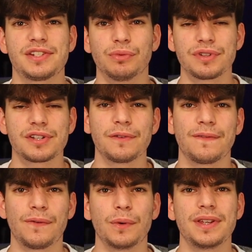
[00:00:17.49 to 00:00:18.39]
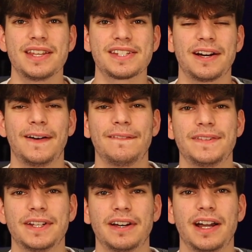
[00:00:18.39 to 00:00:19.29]
also four years
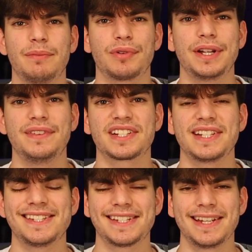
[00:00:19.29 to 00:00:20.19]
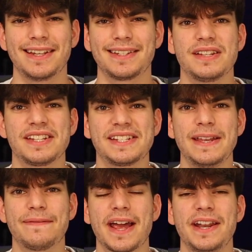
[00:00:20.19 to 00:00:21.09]
after I'd previously seen it, to see
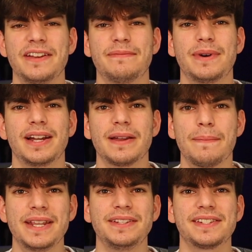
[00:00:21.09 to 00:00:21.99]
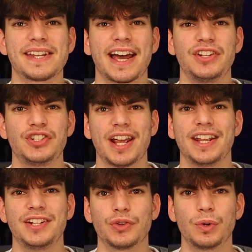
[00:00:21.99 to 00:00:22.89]
if any of my opinions had
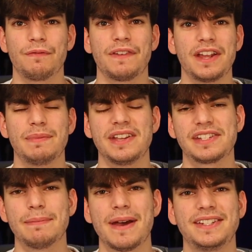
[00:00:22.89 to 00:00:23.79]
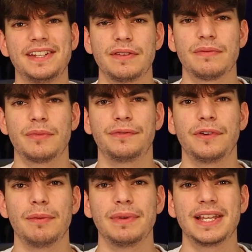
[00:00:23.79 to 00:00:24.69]
changed or if they'd been cemented even more
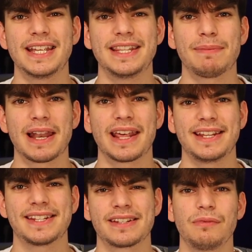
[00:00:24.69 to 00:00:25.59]
firmly in place.